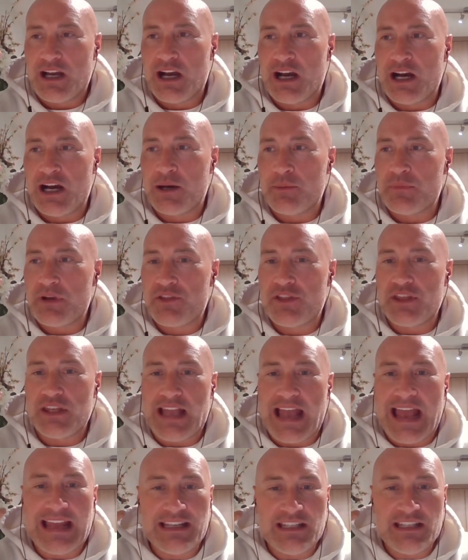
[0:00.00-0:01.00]

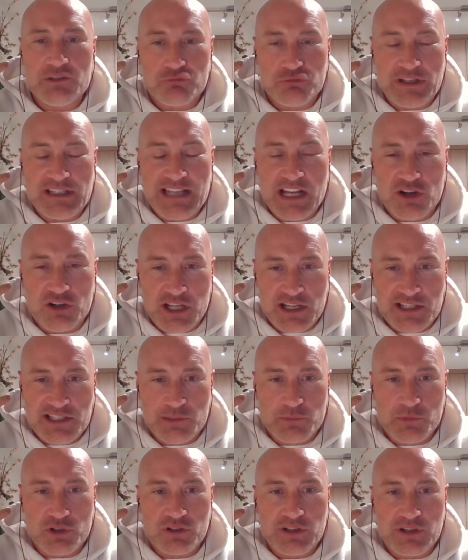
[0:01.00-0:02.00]
the end retail
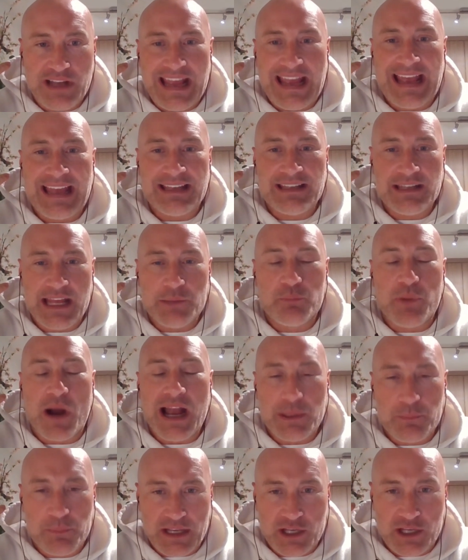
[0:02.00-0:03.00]
customer and
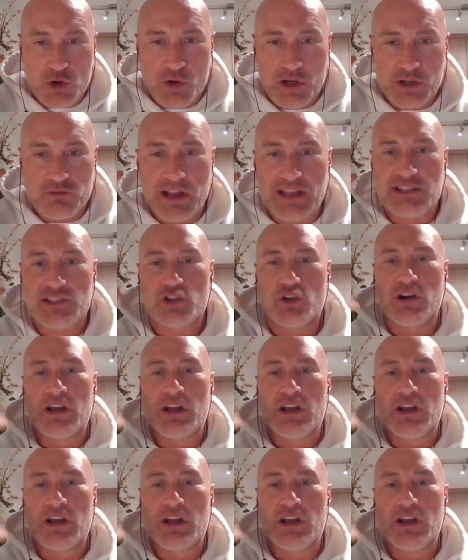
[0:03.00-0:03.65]
buying Bitcoin, right?